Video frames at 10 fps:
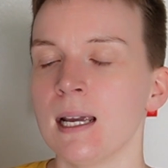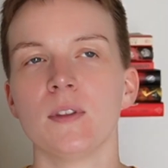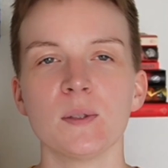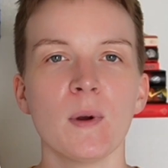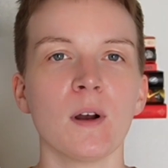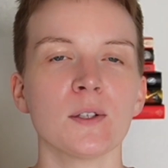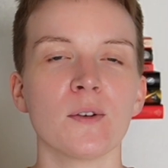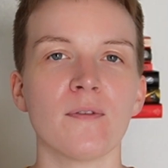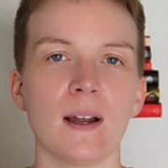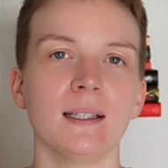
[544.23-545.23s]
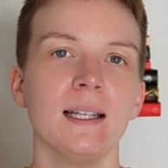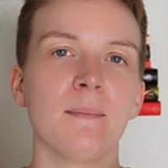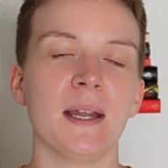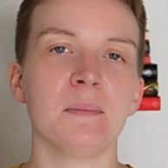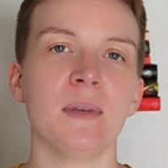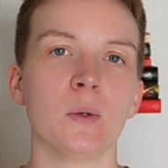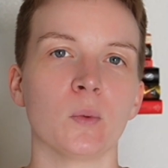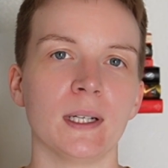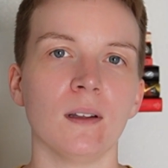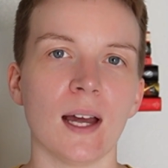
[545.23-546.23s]
This book also finally made me
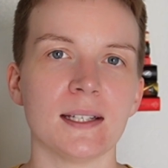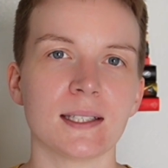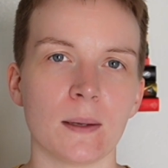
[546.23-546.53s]
realize